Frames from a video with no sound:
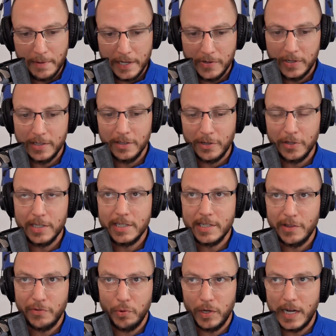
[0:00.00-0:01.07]
I mean, you can literally
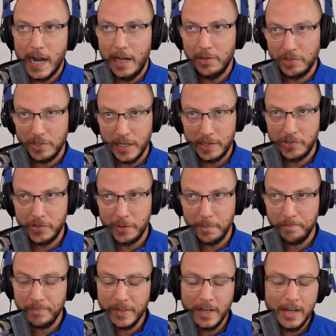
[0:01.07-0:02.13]
sit through a college
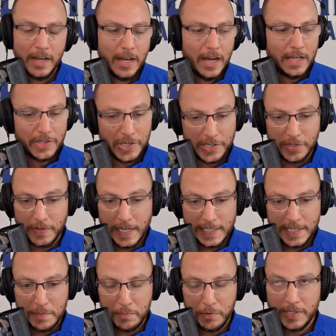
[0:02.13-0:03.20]
lecture just on
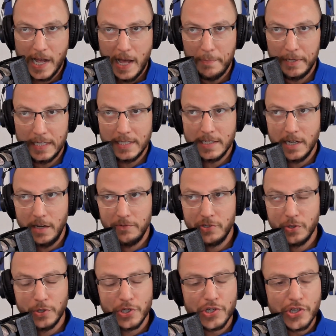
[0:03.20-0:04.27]
that simple topic itself.
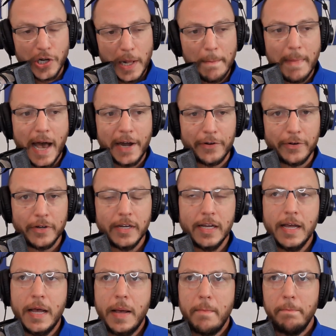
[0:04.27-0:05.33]
So it shouldn't matter,
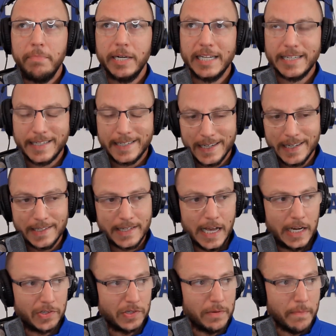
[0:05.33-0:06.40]
but it does
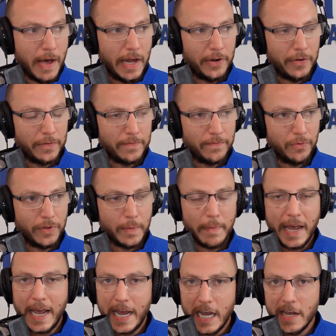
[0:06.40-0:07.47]
actually matter the
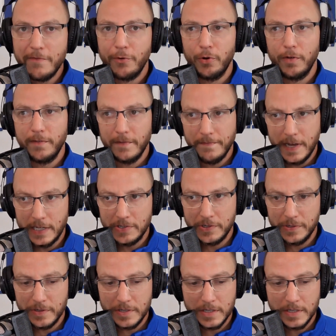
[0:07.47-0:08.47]
behavior of investors.